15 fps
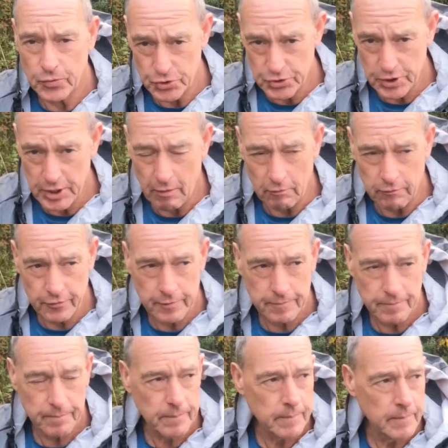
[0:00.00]
yourself.
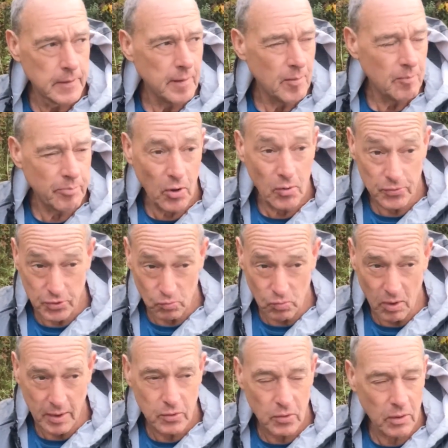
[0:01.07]
Ponder
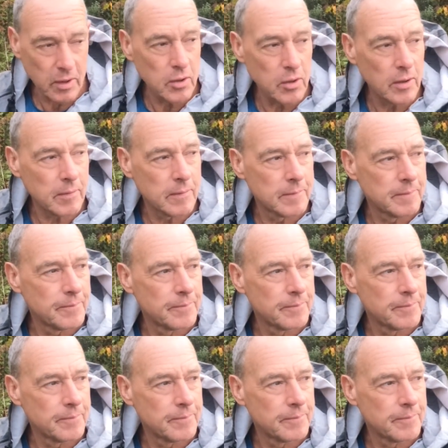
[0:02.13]
why you're here.